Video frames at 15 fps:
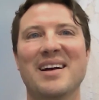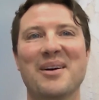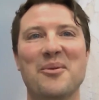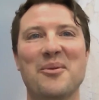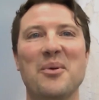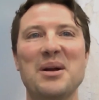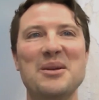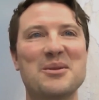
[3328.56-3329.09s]

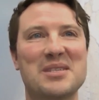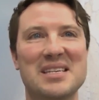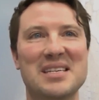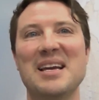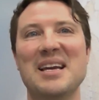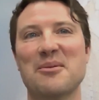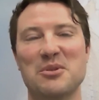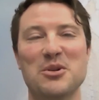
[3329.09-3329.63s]
what you're
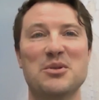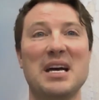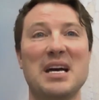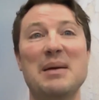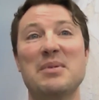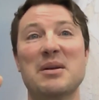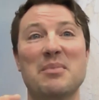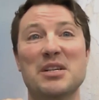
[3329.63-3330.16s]
saying when you
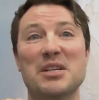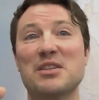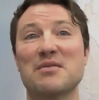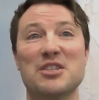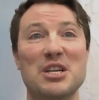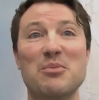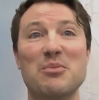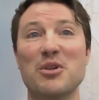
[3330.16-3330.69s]
type in a bunch
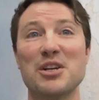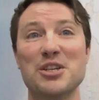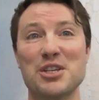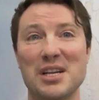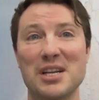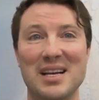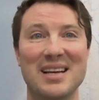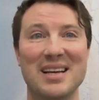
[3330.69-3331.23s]
of
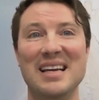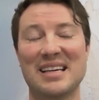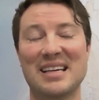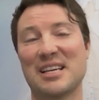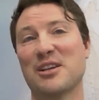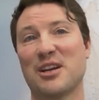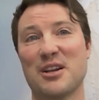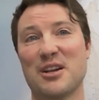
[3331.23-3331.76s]
gibberish. It
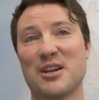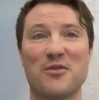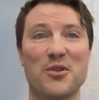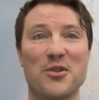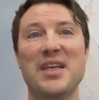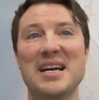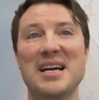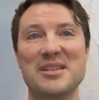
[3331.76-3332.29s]
can
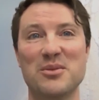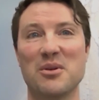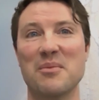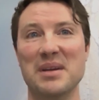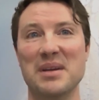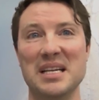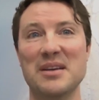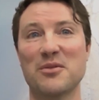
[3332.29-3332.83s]
convert that to a
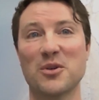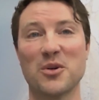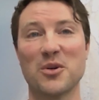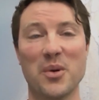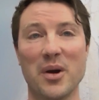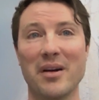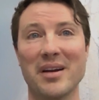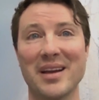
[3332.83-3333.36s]
meaningful
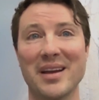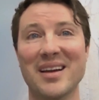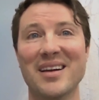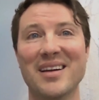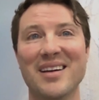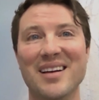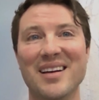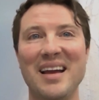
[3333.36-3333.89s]
query.
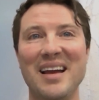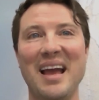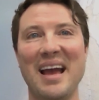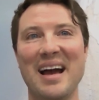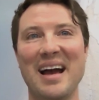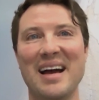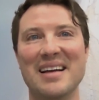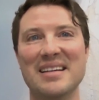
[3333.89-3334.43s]

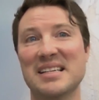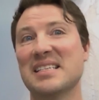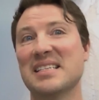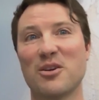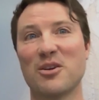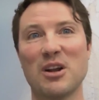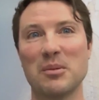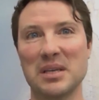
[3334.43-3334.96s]
And it's
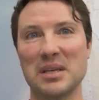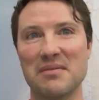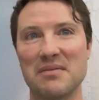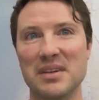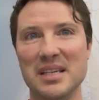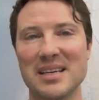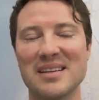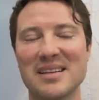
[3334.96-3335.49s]
incredibly
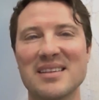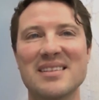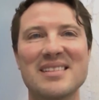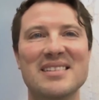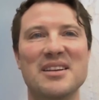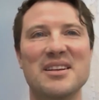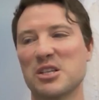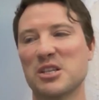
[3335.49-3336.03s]
convenient,
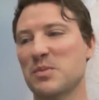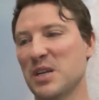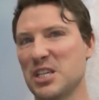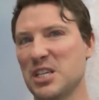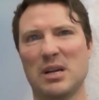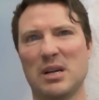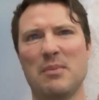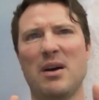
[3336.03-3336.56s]
you know, especially
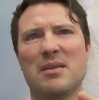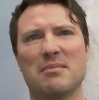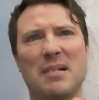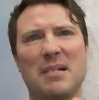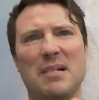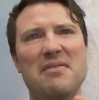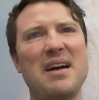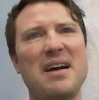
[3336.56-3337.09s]
when I'm on
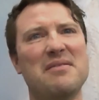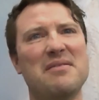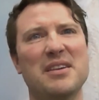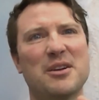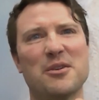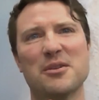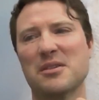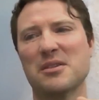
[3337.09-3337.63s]
my fat
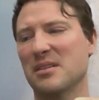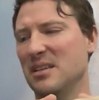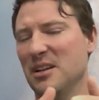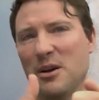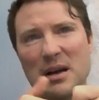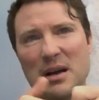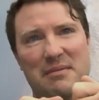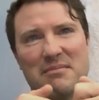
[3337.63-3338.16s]
fingered, you
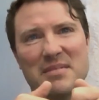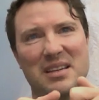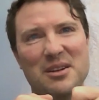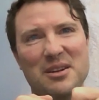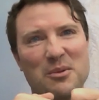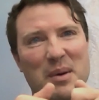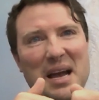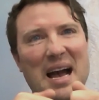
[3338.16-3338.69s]

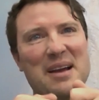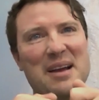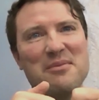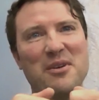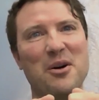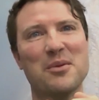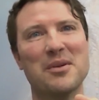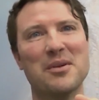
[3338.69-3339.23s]
know, my
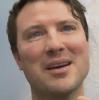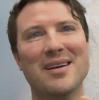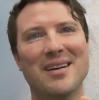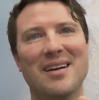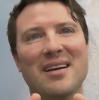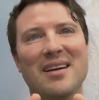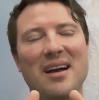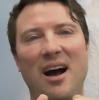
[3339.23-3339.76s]
iPhone.
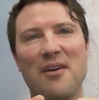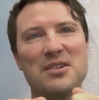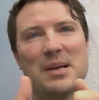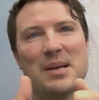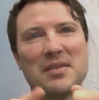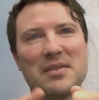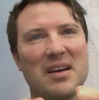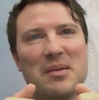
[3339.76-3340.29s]

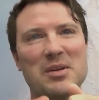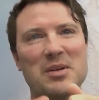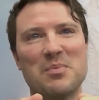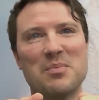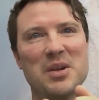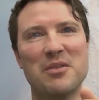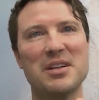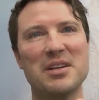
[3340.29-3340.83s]
Oftentimes I've got a bunch of
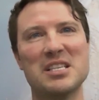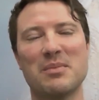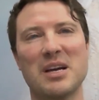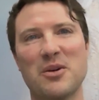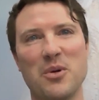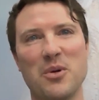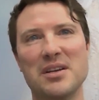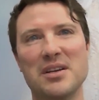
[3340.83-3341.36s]
periods in my
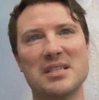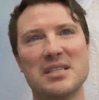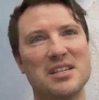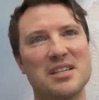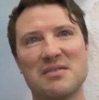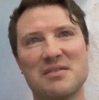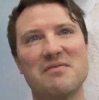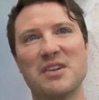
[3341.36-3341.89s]
queries and it
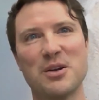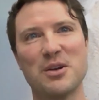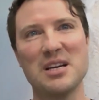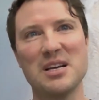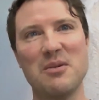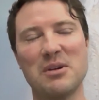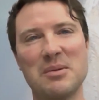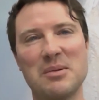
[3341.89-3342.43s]
just figures
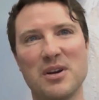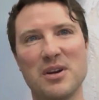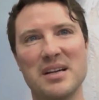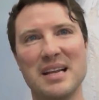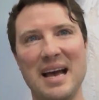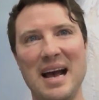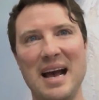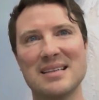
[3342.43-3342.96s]
out what I'm trying
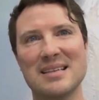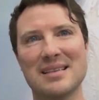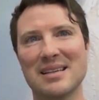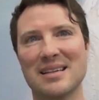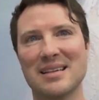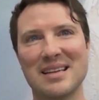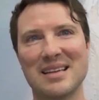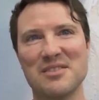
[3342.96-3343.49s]
to ask and
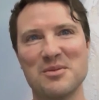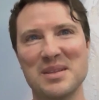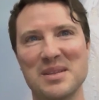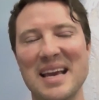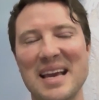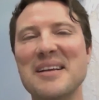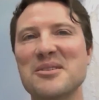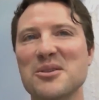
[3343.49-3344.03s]
it gives me
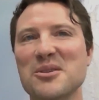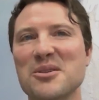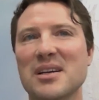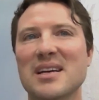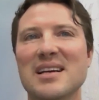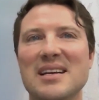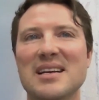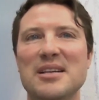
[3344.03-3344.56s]
the answer.
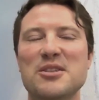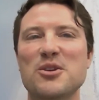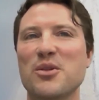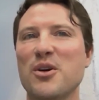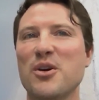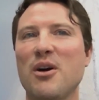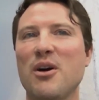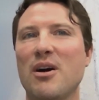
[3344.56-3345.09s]
So
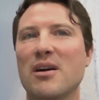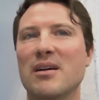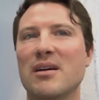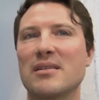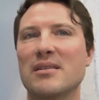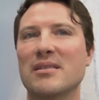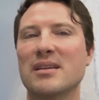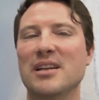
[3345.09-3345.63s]
there
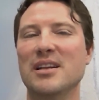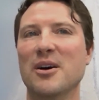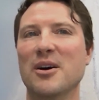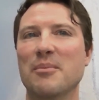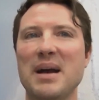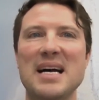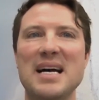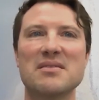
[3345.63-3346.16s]
are, you know,
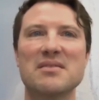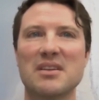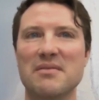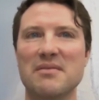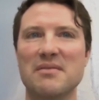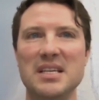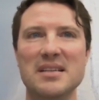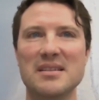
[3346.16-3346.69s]
massive
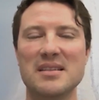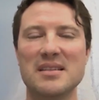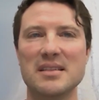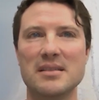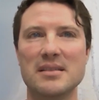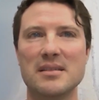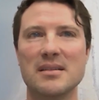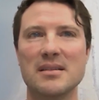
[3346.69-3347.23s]

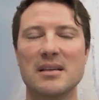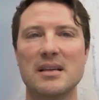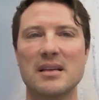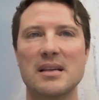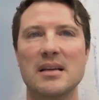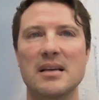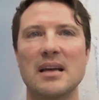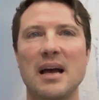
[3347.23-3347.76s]
conveniences.
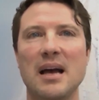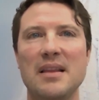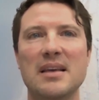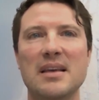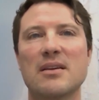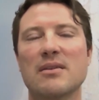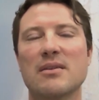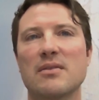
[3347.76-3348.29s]
I
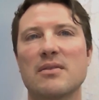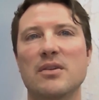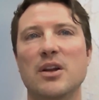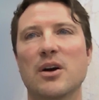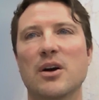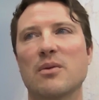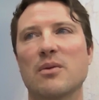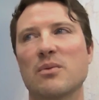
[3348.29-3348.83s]
think, you
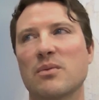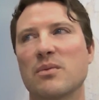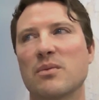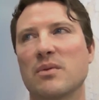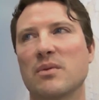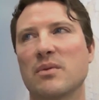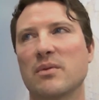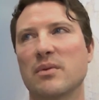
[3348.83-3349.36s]
know,
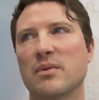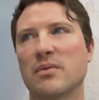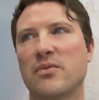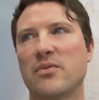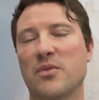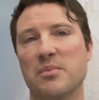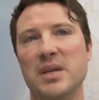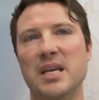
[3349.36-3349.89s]

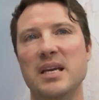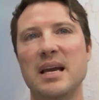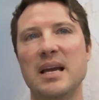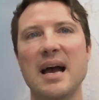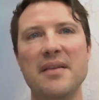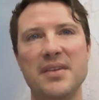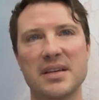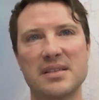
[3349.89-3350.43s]
for me,
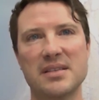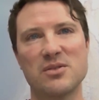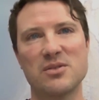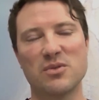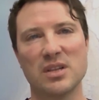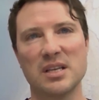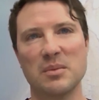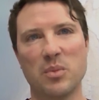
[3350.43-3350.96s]
ethics is
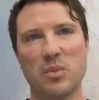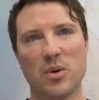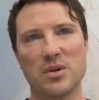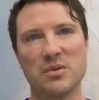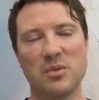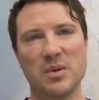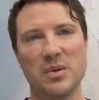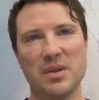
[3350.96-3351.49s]
really
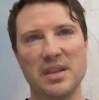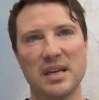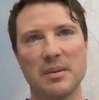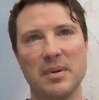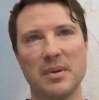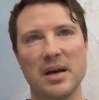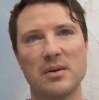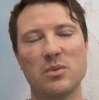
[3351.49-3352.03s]
important when we think
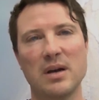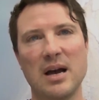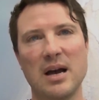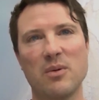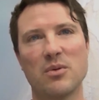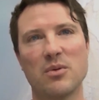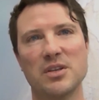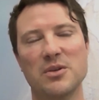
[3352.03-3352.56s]
about
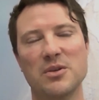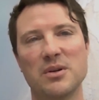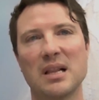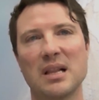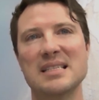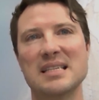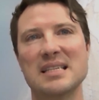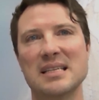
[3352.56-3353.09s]
how we're
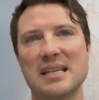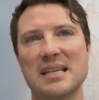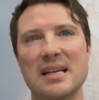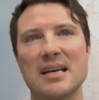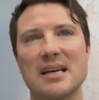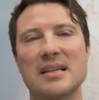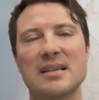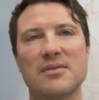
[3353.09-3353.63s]
utilizing
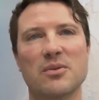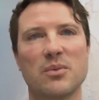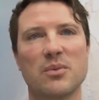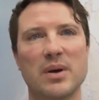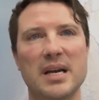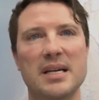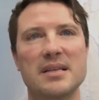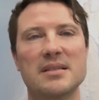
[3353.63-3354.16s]
data in different
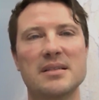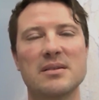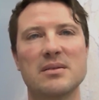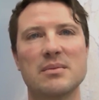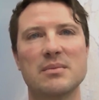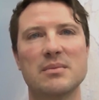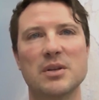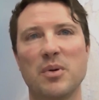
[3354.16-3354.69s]
ways.
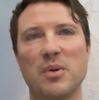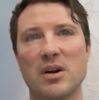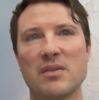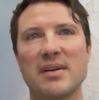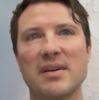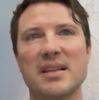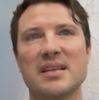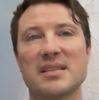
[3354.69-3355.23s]
And, you know, part
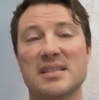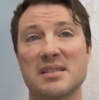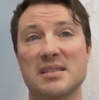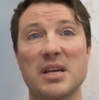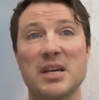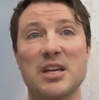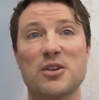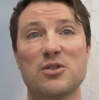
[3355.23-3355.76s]
of ethics is
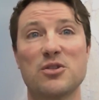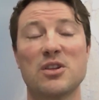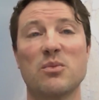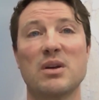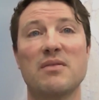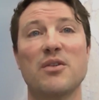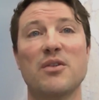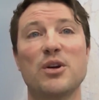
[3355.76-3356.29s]
making sure that
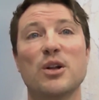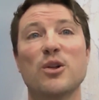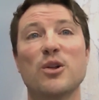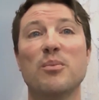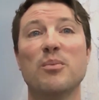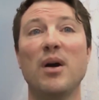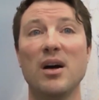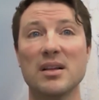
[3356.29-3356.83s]
we have very
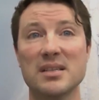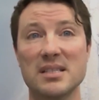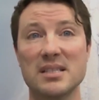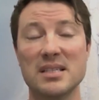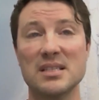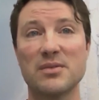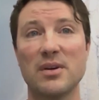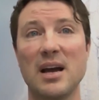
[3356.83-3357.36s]
clear
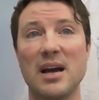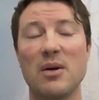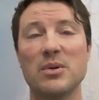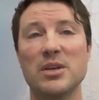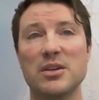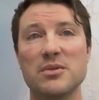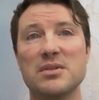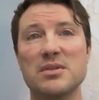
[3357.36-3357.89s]
policies for how we
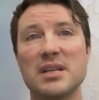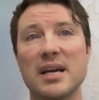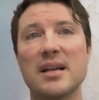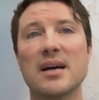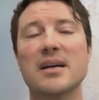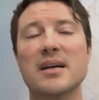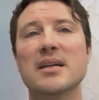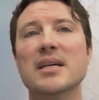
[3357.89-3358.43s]
use data.